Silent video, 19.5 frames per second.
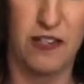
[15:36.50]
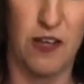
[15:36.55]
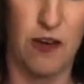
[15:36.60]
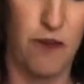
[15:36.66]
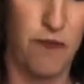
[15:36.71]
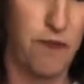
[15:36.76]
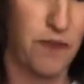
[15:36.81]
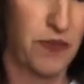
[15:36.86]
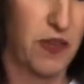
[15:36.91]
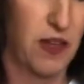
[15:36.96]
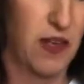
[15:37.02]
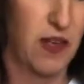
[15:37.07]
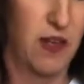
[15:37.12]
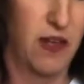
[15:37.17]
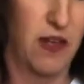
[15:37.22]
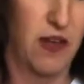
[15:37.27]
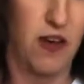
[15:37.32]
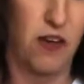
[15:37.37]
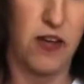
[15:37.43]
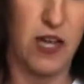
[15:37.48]
So,
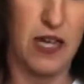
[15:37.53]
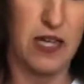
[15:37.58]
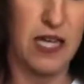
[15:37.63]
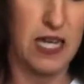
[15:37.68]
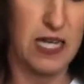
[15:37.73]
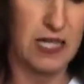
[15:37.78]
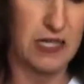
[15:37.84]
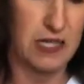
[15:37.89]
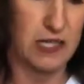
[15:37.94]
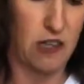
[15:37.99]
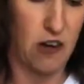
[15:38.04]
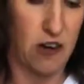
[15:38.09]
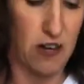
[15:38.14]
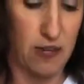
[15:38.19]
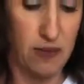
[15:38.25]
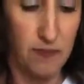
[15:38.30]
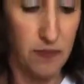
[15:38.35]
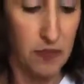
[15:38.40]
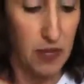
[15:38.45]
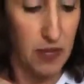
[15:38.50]
okay, getting
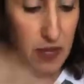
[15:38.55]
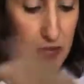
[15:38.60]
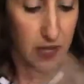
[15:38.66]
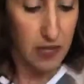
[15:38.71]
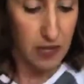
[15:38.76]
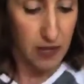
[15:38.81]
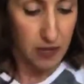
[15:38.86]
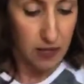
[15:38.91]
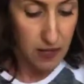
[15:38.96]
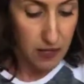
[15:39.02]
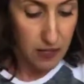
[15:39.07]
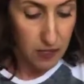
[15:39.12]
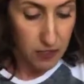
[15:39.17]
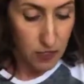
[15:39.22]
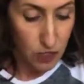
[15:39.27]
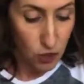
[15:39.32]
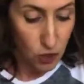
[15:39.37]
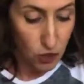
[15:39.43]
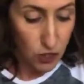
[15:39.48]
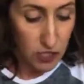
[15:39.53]
started.
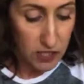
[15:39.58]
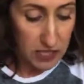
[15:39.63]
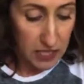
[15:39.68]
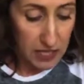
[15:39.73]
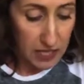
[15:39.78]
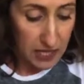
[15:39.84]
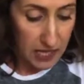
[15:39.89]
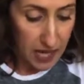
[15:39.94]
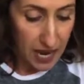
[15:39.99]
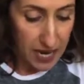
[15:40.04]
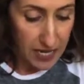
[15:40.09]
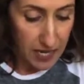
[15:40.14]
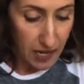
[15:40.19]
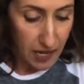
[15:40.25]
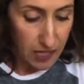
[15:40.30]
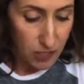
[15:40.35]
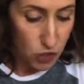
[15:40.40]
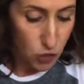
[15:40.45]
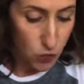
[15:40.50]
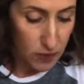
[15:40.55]
So you're just gonna kind of
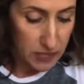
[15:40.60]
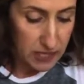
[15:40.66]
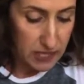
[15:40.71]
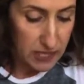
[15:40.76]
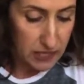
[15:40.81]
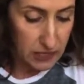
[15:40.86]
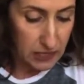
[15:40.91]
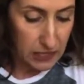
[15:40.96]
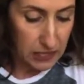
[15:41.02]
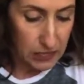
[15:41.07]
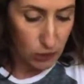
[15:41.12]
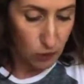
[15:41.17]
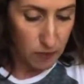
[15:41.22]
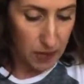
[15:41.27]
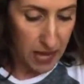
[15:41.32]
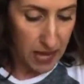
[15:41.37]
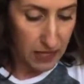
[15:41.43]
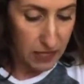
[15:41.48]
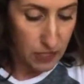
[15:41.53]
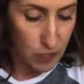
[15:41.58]
untwist a little
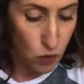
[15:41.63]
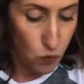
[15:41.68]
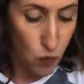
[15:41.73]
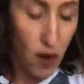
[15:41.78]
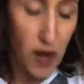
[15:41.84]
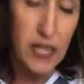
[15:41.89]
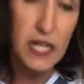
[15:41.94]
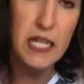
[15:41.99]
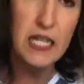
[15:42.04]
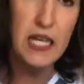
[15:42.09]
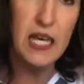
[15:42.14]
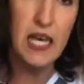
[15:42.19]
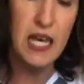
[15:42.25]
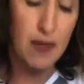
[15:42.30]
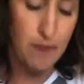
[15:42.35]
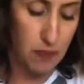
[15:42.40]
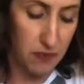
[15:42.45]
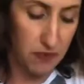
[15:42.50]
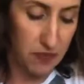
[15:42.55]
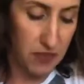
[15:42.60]
bit. You wanna
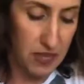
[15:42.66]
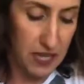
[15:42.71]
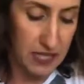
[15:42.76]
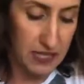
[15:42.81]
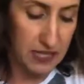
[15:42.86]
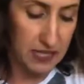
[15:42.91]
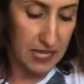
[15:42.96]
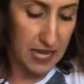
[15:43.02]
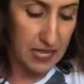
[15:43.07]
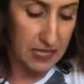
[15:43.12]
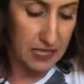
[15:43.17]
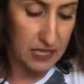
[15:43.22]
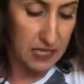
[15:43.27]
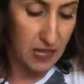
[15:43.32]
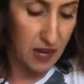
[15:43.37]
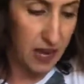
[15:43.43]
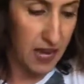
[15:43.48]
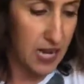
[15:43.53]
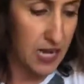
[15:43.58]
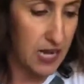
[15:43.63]
keep this as
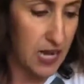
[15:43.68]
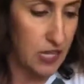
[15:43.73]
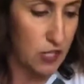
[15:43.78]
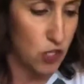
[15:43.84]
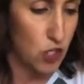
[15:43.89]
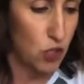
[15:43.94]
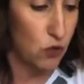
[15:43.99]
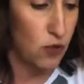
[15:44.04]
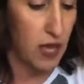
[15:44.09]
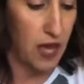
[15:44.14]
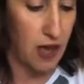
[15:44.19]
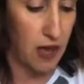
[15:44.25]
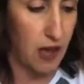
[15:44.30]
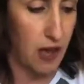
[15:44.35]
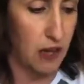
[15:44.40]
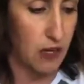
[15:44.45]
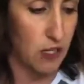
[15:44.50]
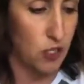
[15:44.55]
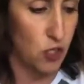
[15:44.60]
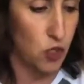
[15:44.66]
tight as you
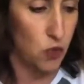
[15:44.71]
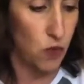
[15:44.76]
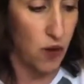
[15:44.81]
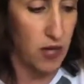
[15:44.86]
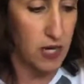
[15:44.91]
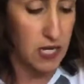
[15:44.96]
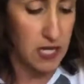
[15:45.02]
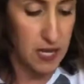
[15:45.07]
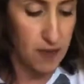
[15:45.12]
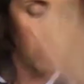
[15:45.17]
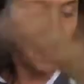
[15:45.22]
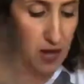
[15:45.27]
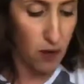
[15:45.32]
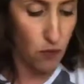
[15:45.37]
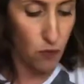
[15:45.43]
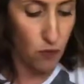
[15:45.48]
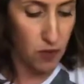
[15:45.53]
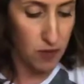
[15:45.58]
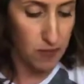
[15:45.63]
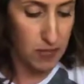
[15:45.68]
can because you wanna keep
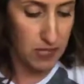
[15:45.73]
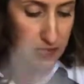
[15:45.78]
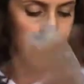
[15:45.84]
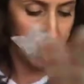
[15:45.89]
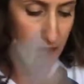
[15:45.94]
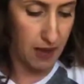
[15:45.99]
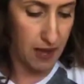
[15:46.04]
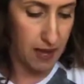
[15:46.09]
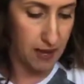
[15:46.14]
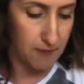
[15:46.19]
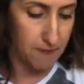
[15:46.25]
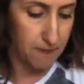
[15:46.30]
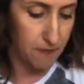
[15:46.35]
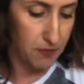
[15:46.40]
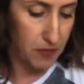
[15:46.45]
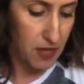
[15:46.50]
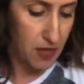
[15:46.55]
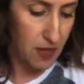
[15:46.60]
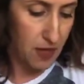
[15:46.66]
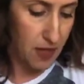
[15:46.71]
that ribbon tight.
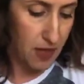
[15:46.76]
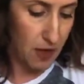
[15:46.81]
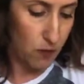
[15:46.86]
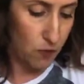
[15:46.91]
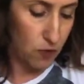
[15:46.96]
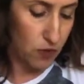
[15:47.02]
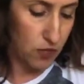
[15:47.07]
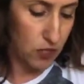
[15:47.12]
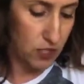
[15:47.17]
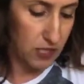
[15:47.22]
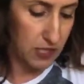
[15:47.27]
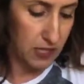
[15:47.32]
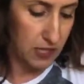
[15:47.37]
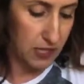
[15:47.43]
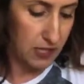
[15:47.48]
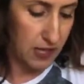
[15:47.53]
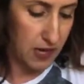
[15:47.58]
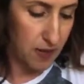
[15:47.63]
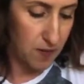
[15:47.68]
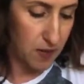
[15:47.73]
And we're just
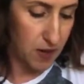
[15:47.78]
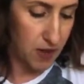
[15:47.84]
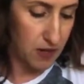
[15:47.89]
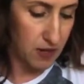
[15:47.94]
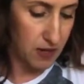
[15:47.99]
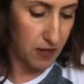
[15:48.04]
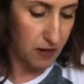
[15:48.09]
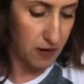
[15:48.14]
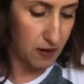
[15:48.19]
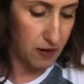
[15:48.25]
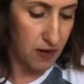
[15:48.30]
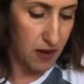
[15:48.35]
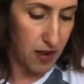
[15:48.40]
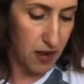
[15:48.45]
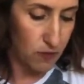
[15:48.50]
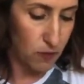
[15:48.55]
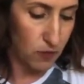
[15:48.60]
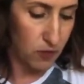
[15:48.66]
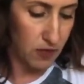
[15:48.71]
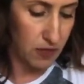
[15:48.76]
gonna come on here
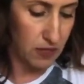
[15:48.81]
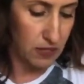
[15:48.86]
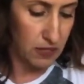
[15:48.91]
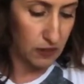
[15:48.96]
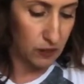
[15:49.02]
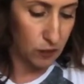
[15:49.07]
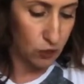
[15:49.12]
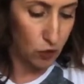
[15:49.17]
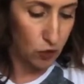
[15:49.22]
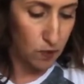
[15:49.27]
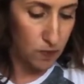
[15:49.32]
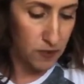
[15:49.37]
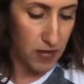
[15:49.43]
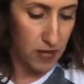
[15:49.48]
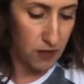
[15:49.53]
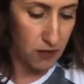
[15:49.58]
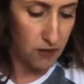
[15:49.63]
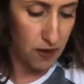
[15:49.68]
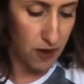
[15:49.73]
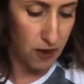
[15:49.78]
and we're gonna loop
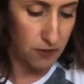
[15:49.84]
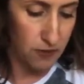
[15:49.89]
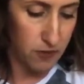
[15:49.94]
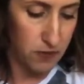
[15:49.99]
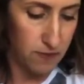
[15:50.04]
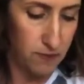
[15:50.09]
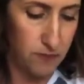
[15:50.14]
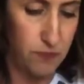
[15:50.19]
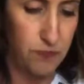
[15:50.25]
that around.